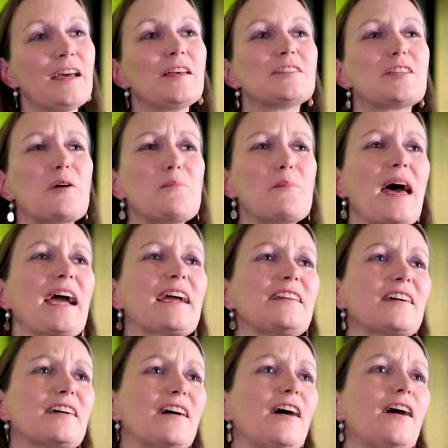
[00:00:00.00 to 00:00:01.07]
So
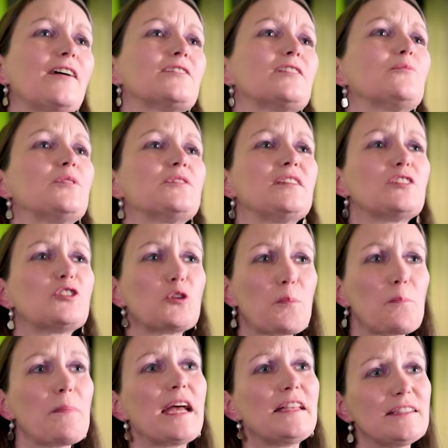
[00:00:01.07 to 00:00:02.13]
Magna Carta was a
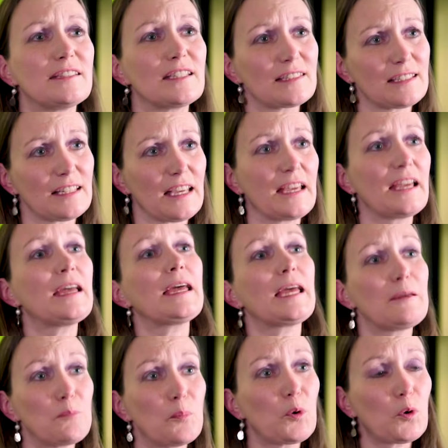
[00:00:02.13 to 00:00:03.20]
tremendously
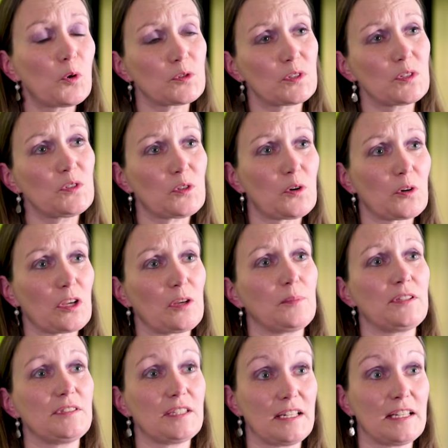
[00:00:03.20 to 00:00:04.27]
important
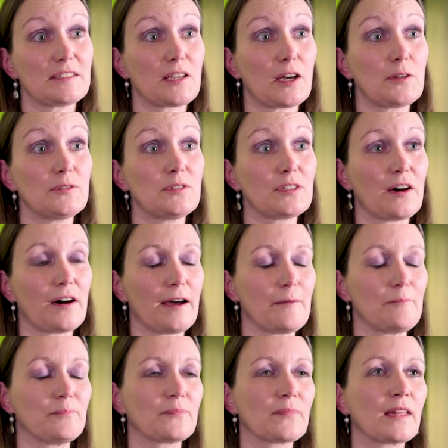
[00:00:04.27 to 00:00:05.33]
document in its own
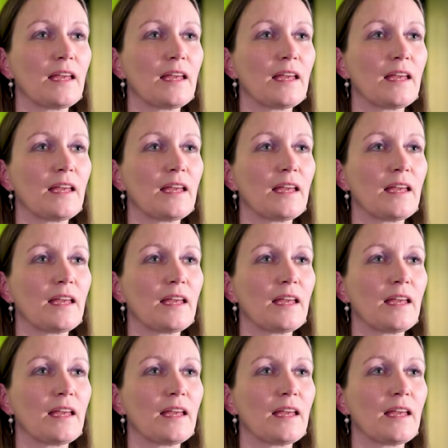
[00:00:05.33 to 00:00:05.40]
time.